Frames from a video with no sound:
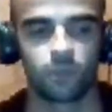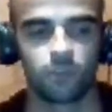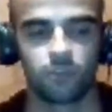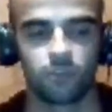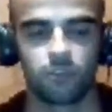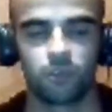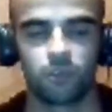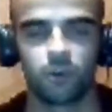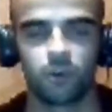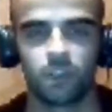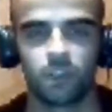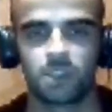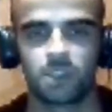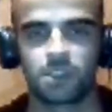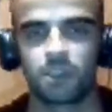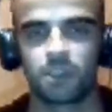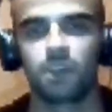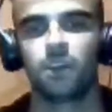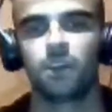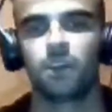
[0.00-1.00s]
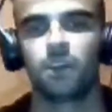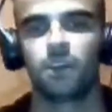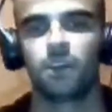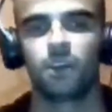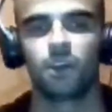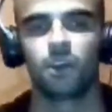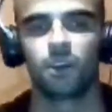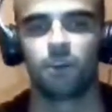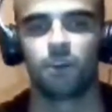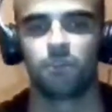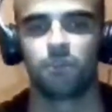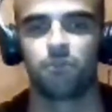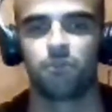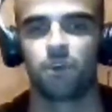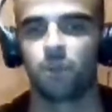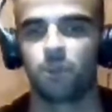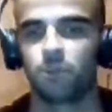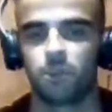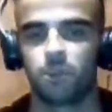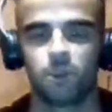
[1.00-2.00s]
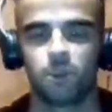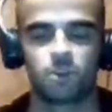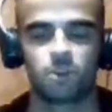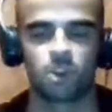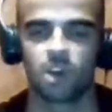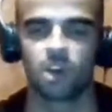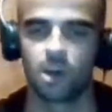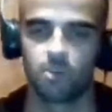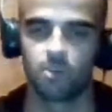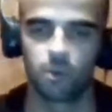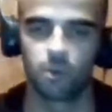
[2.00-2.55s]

for, let's say, a volunteer job